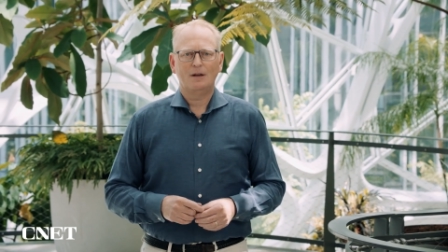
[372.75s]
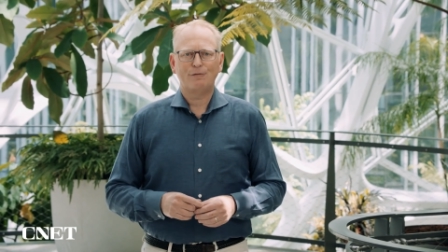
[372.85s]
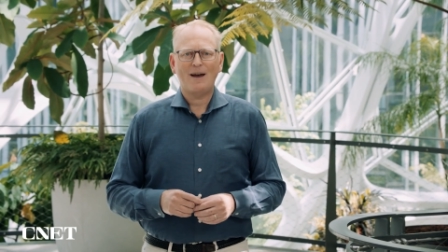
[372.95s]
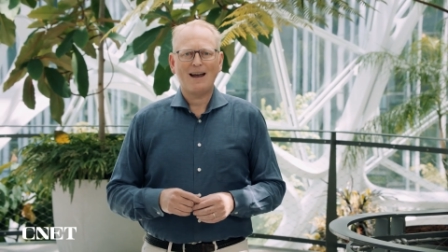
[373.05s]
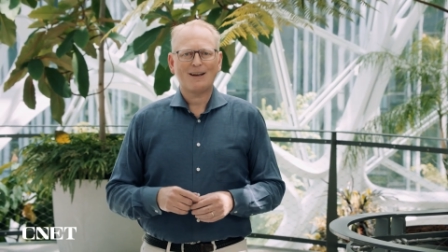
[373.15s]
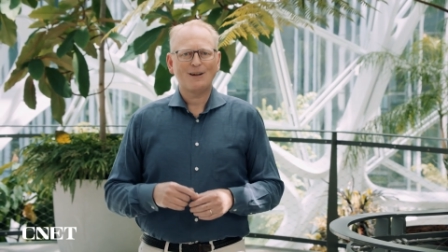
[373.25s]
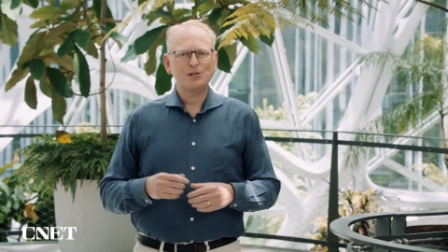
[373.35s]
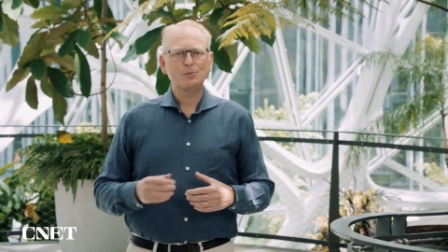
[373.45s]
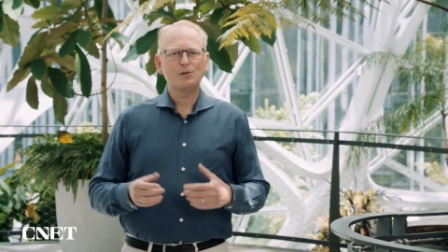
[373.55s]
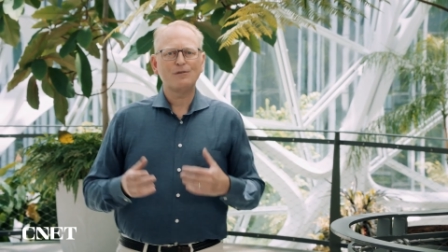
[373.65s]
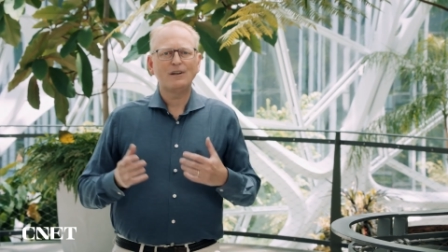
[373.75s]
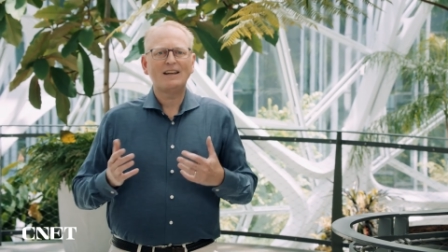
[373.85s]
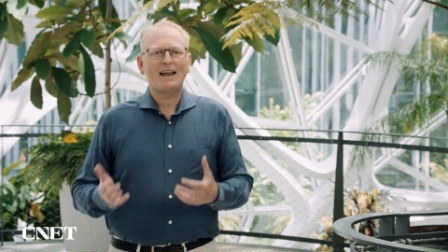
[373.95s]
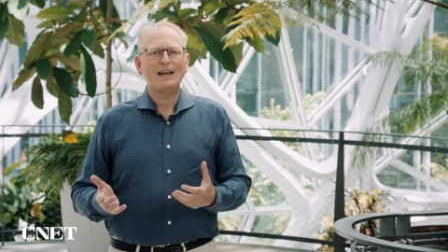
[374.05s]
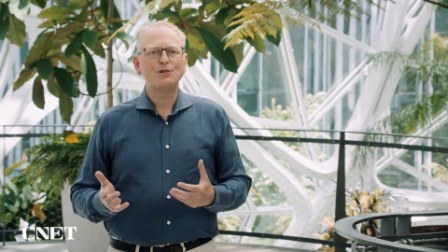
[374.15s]
In fact, customers have
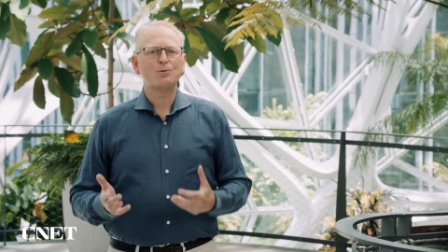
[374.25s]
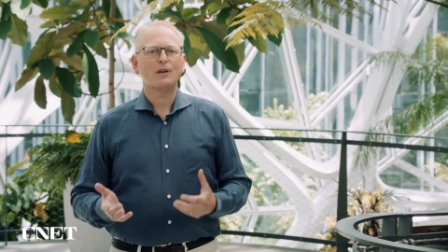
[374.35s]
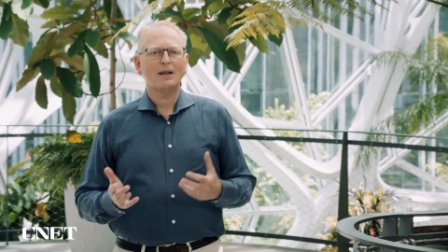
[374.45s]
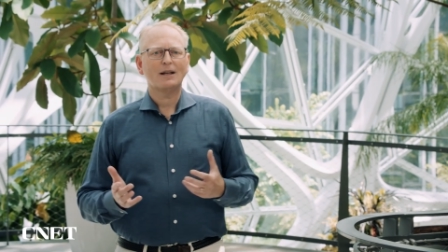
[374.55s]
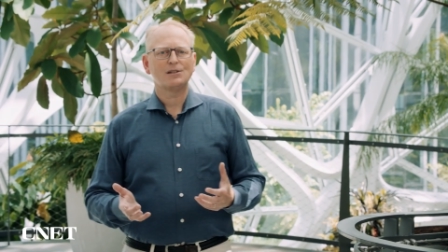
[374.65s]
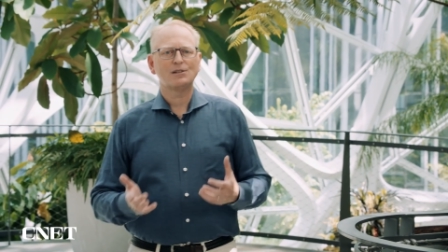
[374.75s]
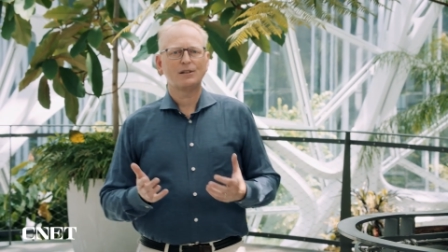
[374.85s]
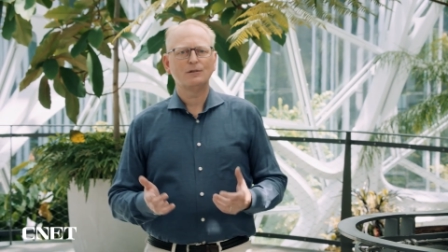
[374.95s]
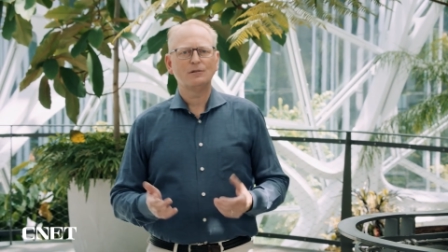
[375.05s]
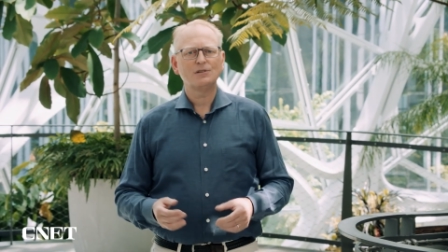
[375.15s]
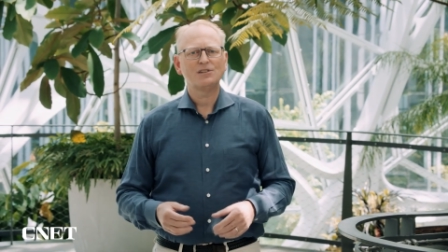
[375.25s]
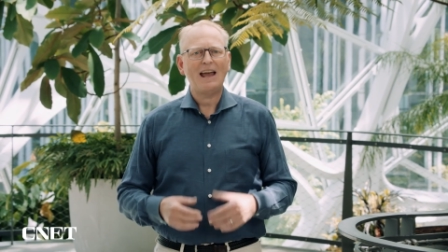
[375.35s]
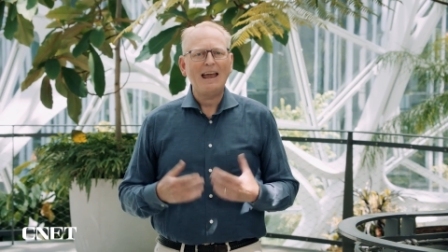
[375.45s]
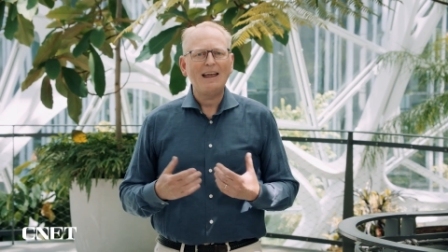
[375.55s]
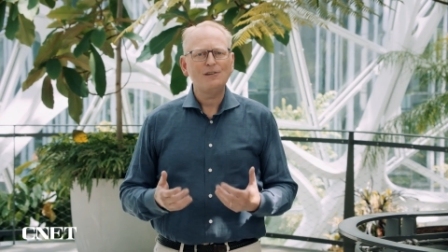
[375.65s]
engaged with Alexa skills
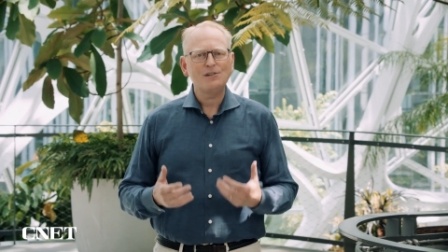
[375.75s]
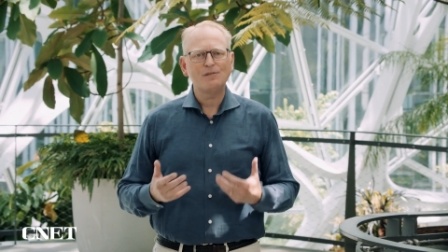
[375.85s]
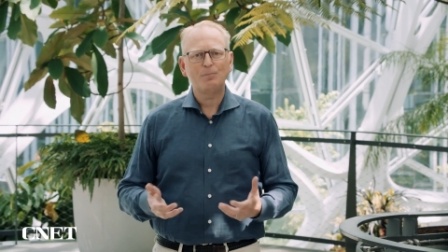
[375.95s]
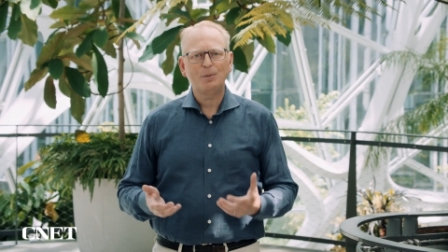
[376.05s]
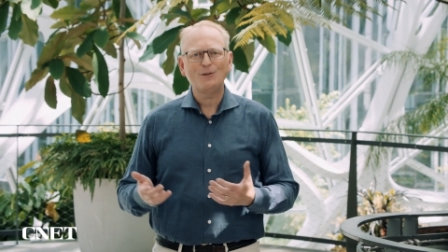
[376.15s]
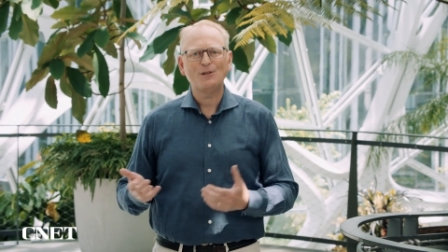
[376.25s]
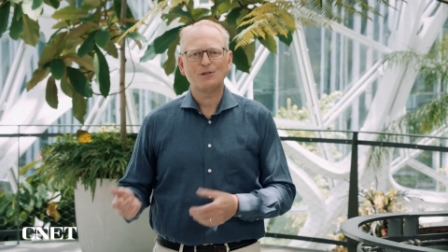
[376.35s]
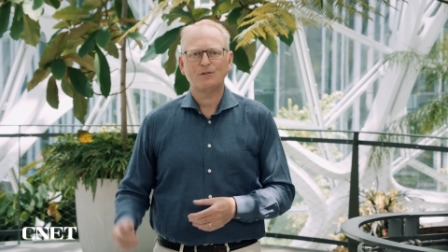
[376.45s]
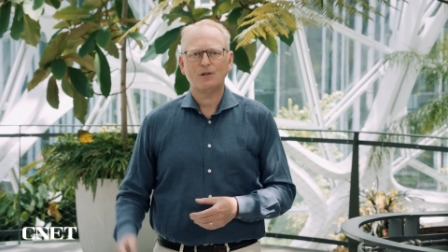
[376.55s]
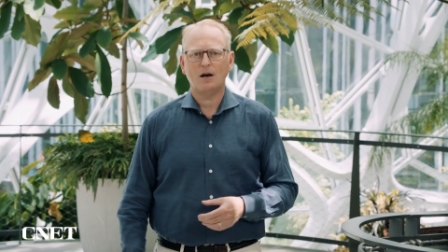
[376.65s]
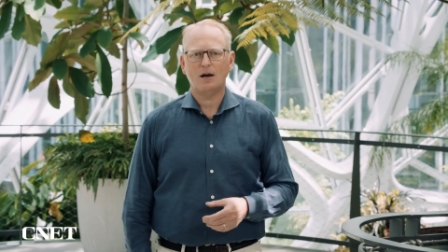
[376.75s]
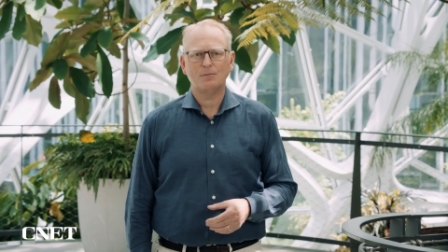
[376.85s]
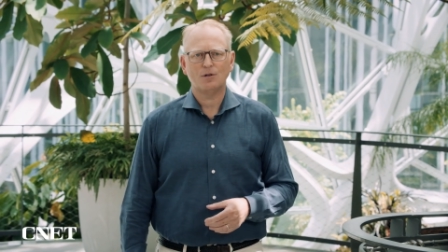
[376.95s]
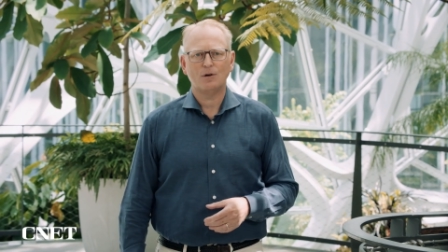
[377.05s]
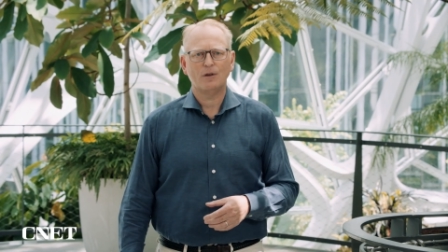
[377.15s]
tens of billions of
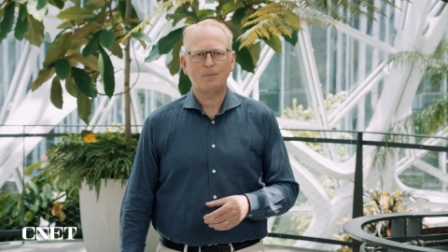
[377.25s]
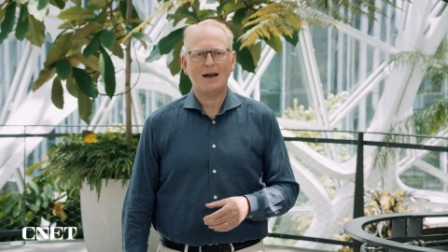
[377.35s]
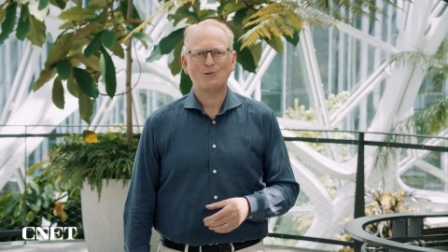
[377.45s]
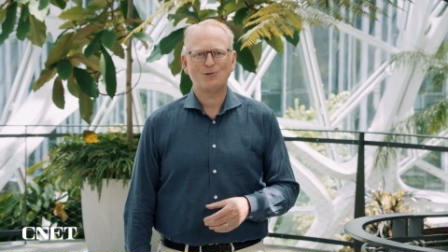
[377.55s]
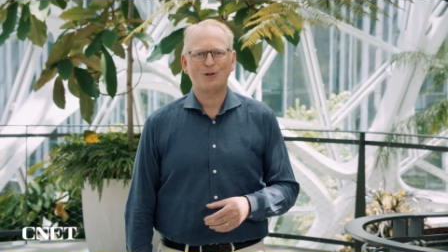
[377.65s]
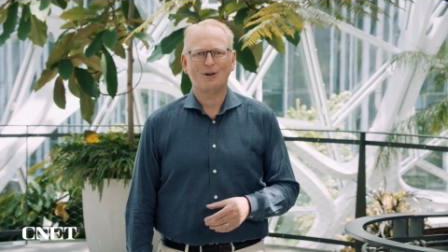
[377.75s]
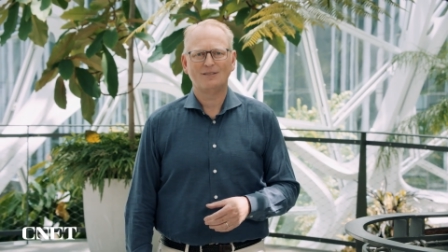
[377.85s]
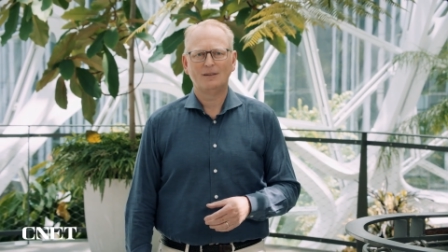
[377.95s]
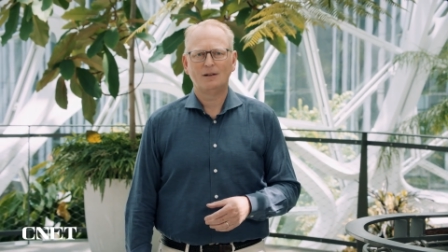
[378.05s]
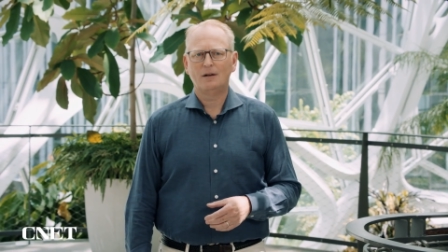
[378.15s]
times over the past year